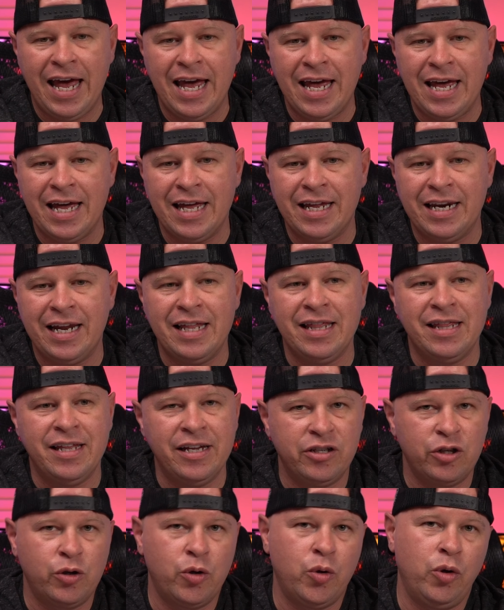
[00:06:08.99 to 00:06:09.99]
And
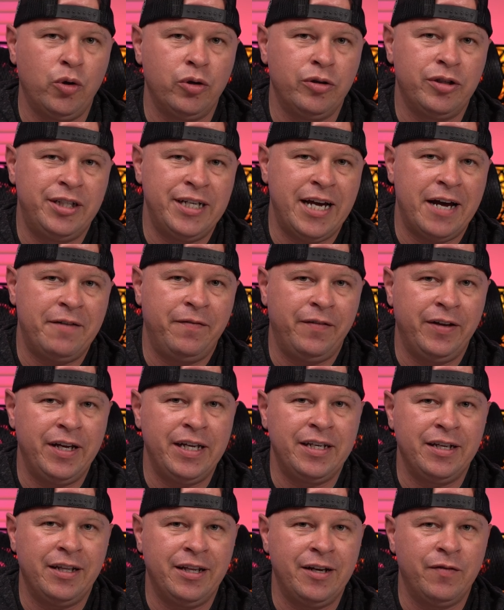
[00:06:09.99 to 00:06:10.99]
this cooler
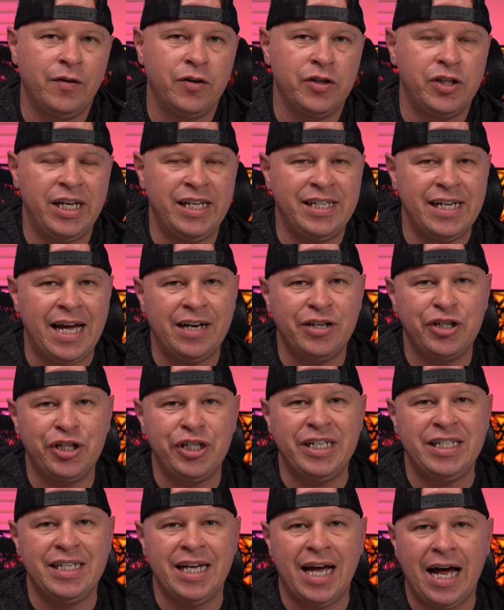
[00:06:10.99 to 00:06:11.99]
definitely delivers. It's
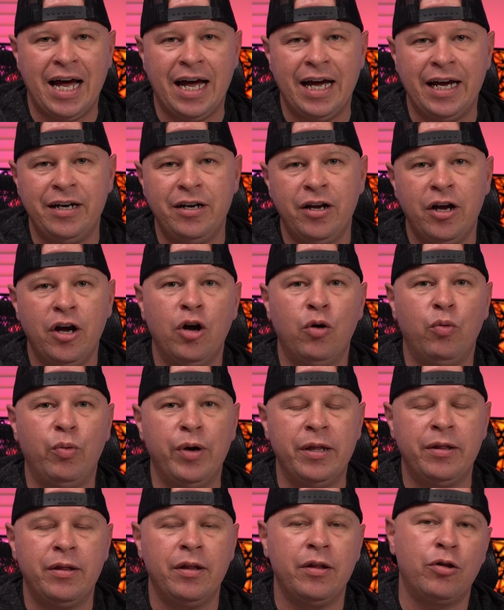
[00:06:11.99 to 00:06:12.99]
actually tied
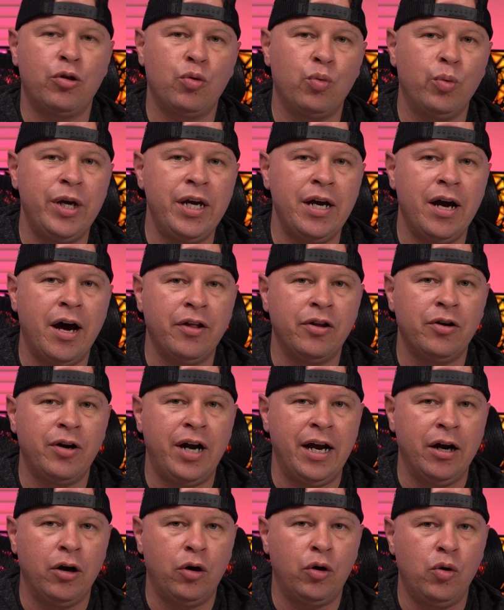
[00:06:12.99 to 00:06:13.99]
with 3
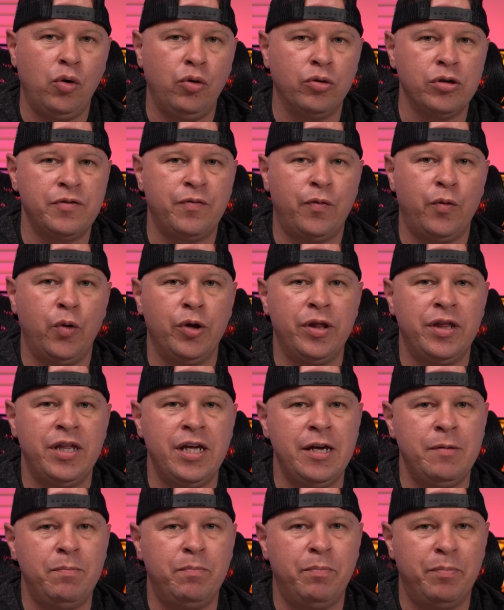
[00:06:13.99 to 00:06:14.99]
other air coolers for
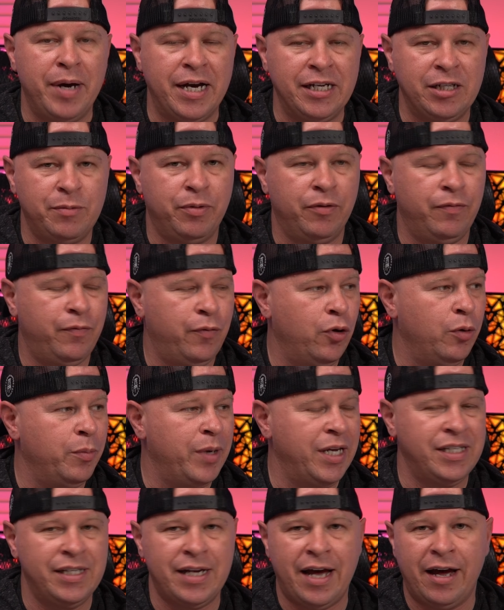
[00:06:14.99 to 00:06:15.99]
the best
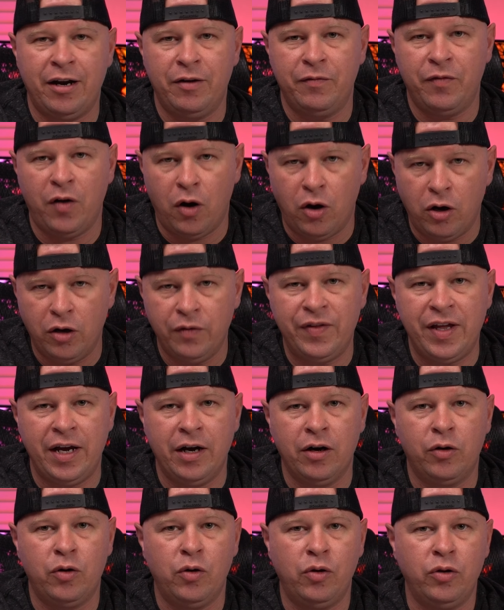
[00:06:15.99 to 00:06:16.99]
performance out of all of
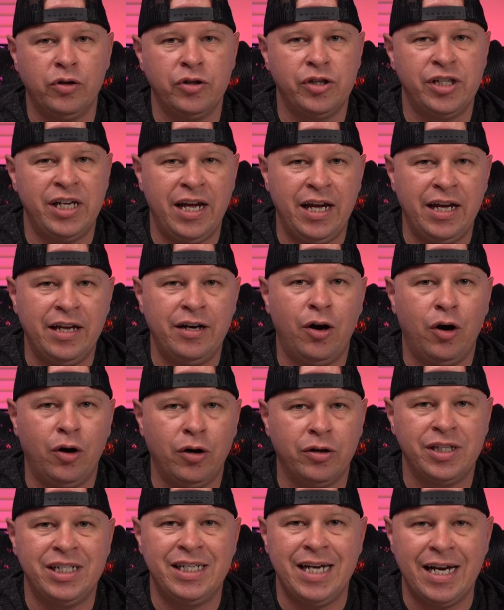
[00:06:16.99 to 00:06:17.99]
the air coolers in
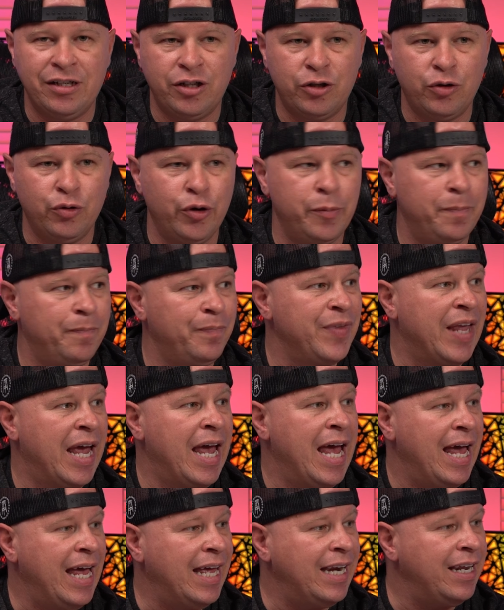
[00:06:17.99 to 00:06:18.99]
our test group.
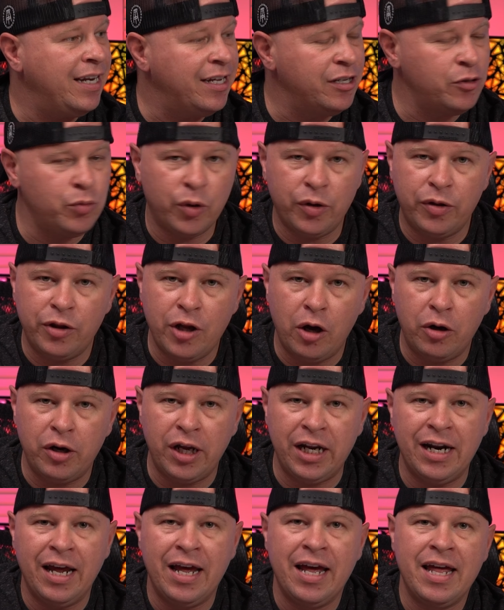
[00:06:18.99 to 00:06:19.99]
And it is worth
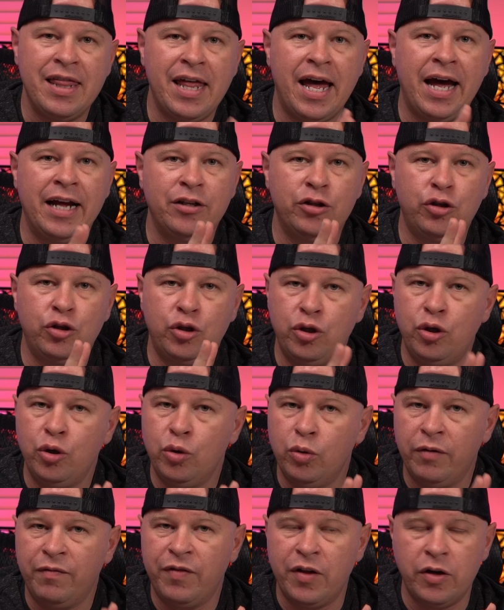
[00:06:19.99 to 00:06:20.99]
noting that
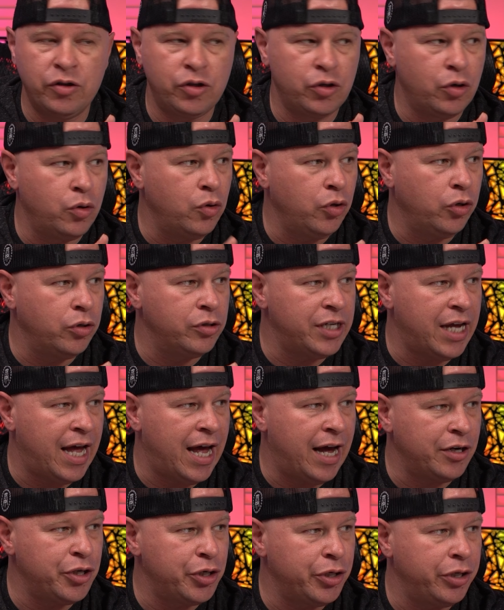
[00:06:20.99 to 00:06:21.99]
2 of those coolers
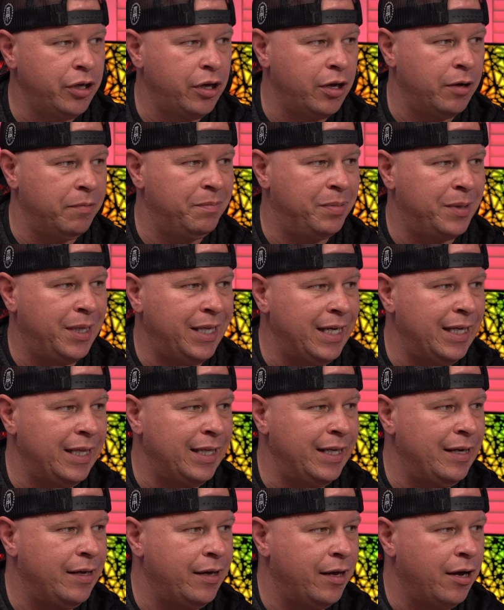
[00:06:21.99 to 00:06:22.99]
actually
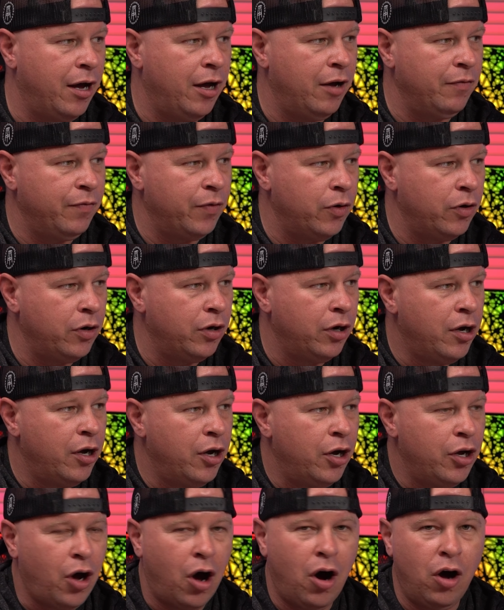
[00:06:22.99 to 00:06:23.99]
completely cover
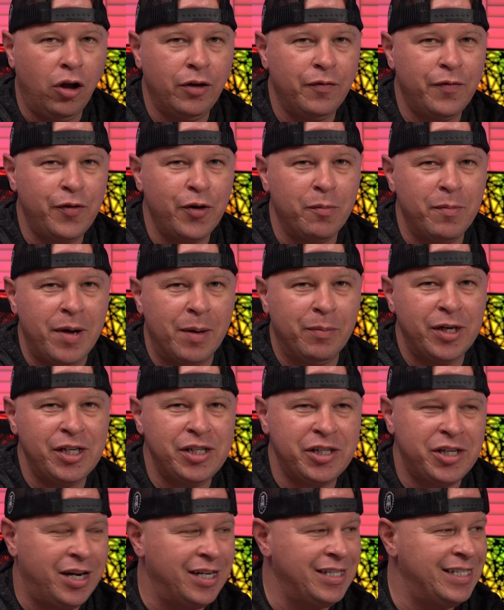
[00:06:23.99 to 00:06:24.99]
all of your
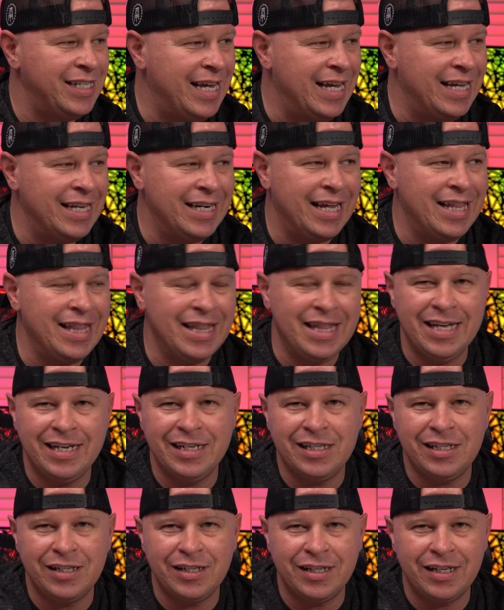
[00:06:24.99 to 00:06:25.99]
memory slots, and
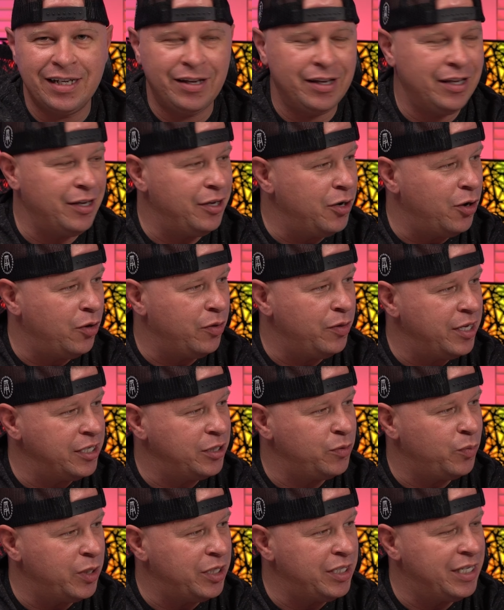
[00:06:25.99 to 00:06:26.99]
this, you know,
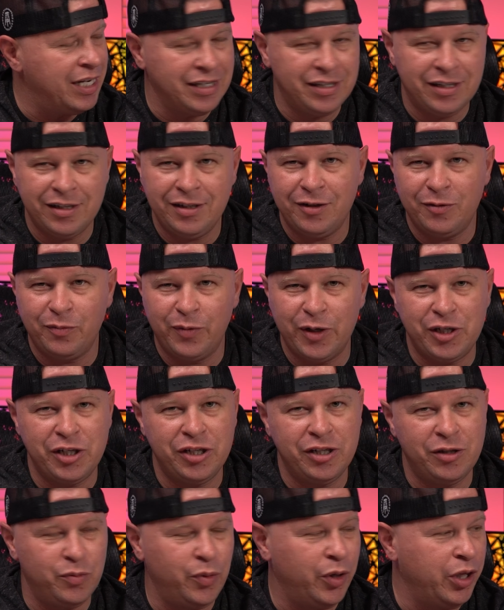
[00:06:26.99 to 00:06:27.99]
this one doesn't, which
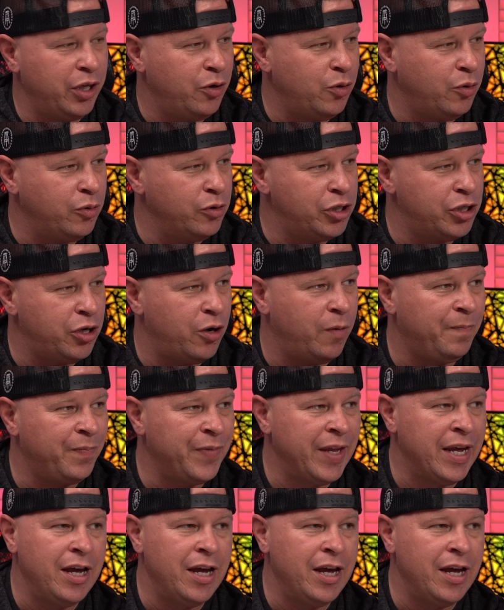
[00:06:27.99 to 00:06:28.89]
is really cool. So,